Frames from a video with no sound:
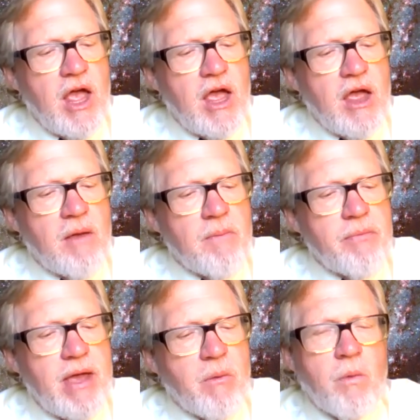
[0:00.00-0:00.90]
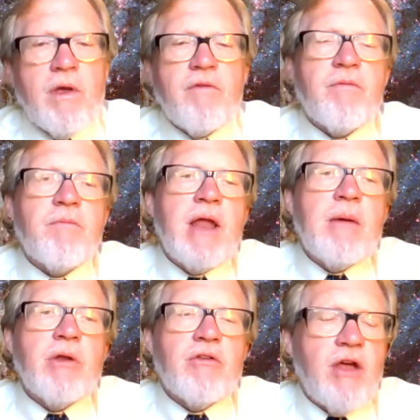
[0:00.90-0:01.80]
uh, that we've been
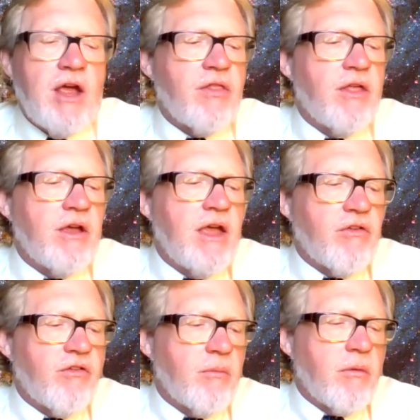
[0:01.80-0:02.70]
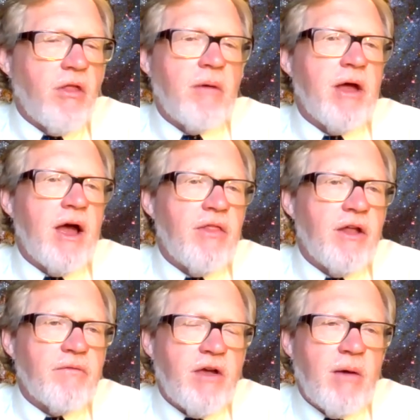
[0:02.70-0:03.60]
able to take the gifts from alumni
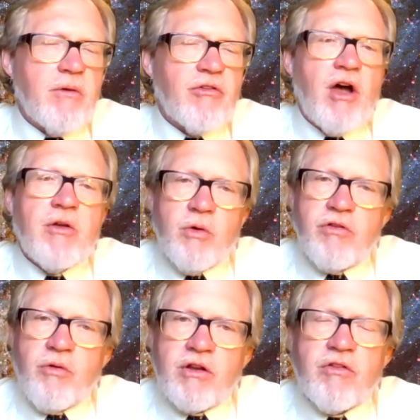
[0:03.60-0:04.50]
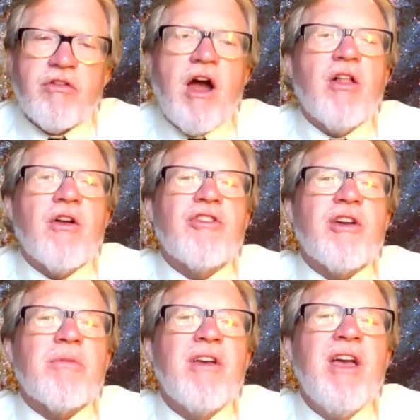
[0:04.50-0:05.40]
that have come as unrestricted
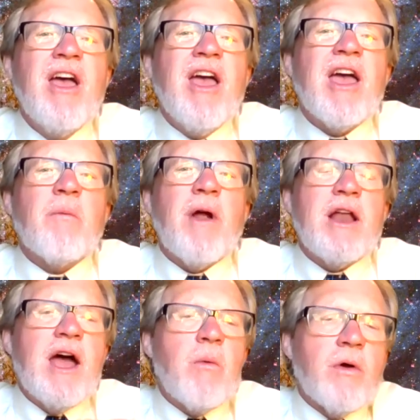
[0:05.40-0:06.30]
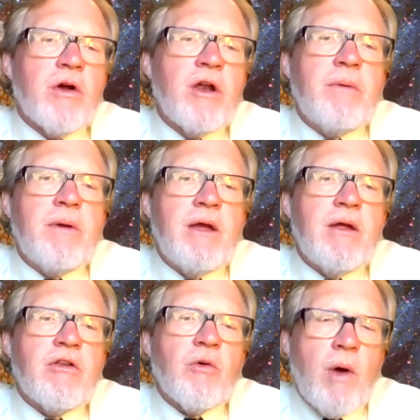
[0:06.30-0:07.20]
scholarships. And right now, we're going to
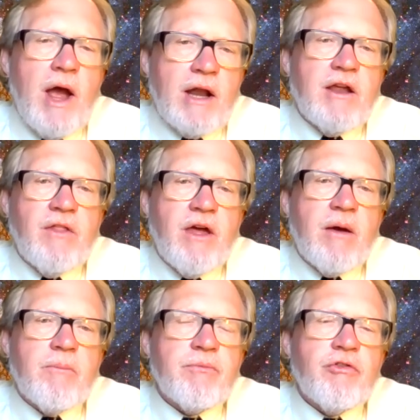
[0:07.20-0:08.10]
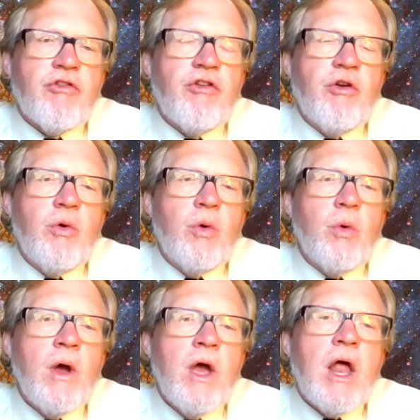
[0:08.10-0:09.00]
be directing them
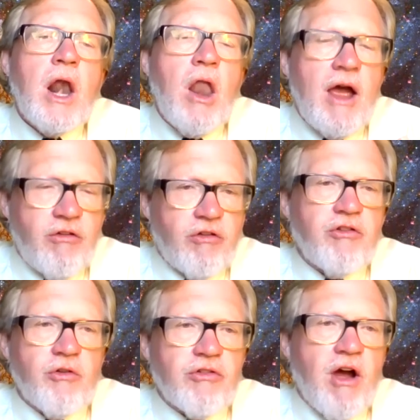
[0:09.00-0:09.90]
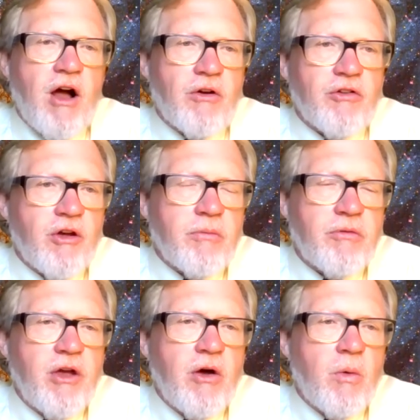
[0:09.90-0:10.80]
to licensure
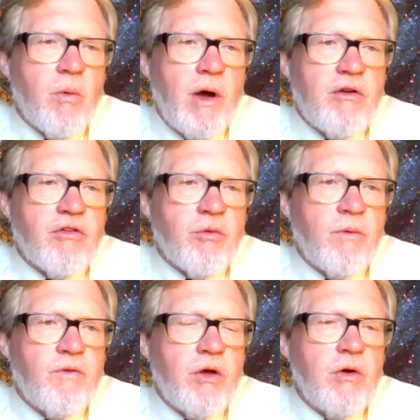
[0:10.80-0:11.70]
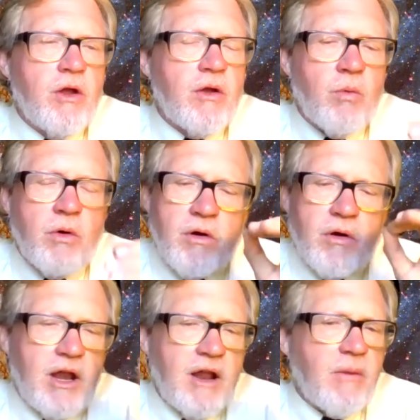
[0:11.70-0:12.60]
scholarships. So I just reviewed and
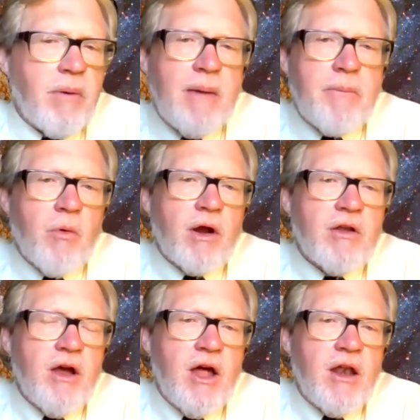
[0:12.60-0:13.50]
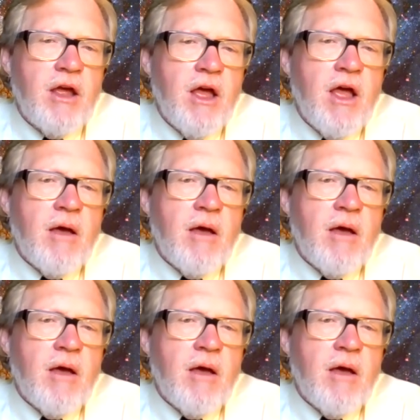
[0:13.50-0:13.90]
we're getting the paperwork done,